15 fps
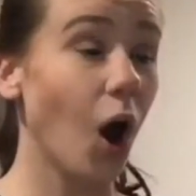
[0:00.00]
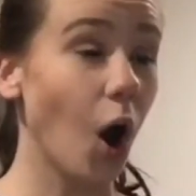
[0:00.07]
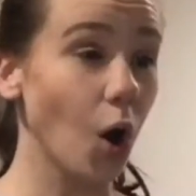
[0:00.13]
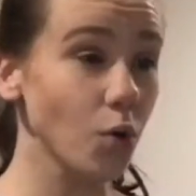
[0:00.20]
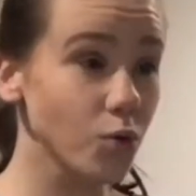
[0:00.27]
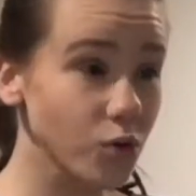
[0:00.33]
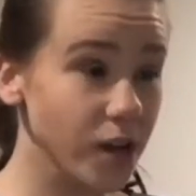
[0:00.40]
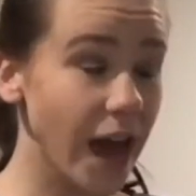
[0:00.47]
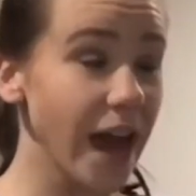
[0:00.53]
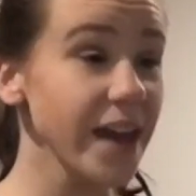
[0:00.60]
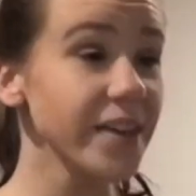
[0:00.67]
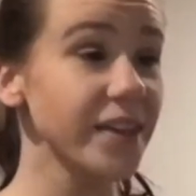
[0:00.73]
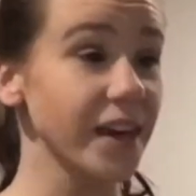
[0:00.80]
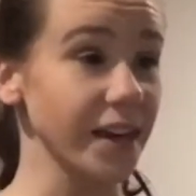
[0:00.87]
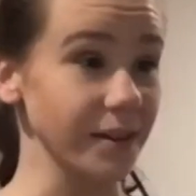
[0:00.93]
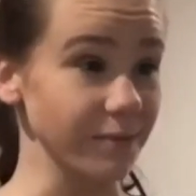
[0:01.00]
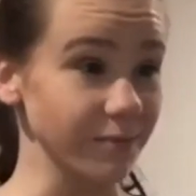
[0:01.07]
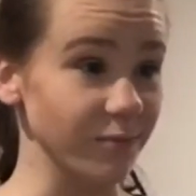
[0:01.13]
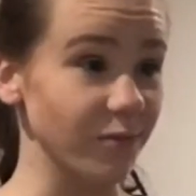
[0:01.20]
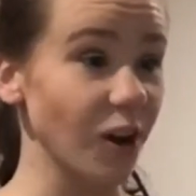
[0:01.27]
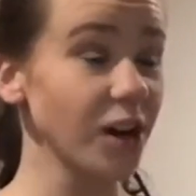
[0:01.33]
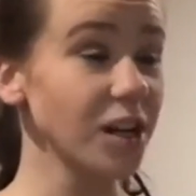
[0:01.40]
Okay then,
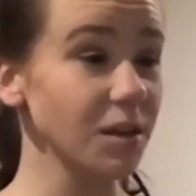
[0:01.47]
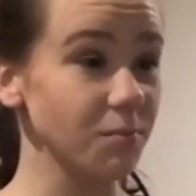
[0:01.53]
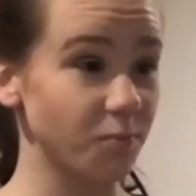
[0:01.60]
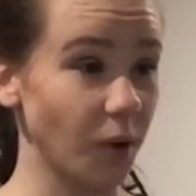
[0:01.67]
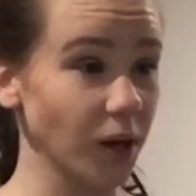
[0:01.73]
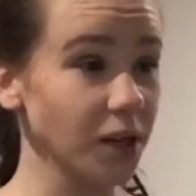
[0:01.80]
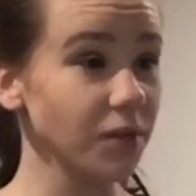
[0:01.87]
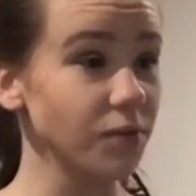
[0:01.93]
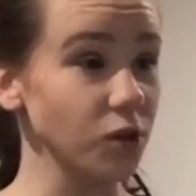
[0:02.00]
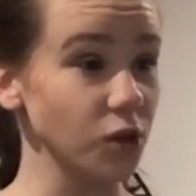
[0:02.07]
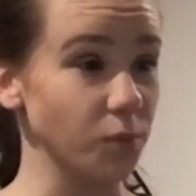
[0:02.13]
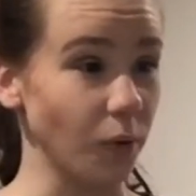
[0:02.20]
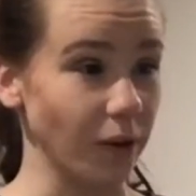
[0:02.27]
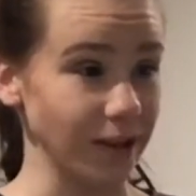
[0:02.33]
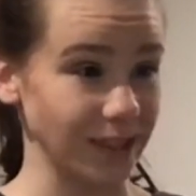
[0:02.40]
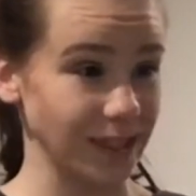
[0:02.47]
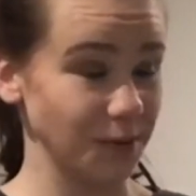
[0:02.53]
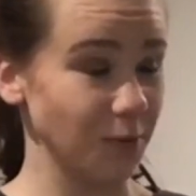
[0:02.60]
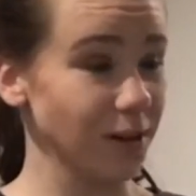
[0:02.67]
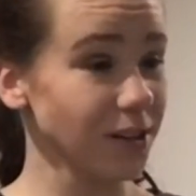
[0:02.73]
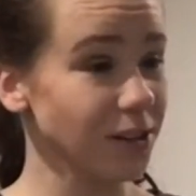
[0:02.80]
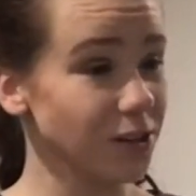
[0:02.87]
body viewpoints.
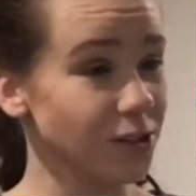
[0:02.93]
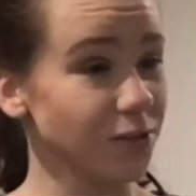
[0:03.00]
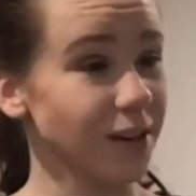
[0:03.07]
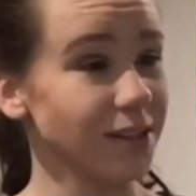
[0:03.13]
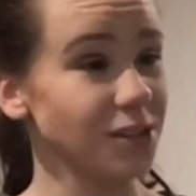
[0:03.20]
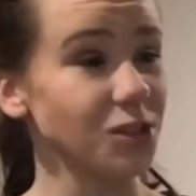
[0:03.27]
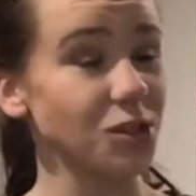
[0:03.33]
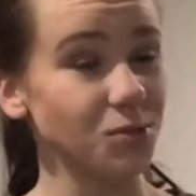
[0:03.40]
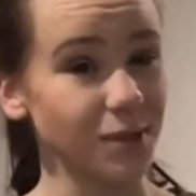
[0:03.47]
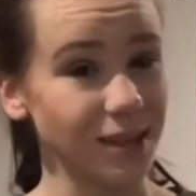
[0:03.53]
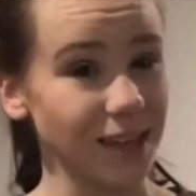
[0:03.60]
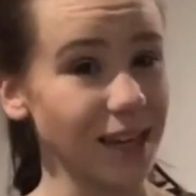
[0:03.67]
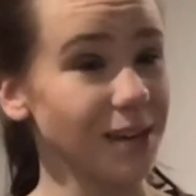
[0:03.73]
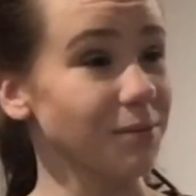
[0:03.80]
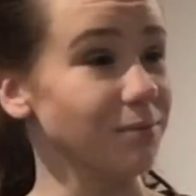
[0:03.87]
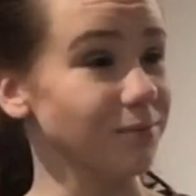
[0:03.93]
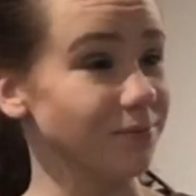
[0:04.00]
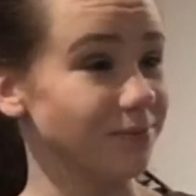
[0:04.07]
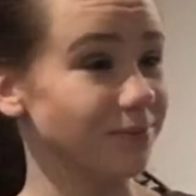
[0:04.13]
What did the director do with them?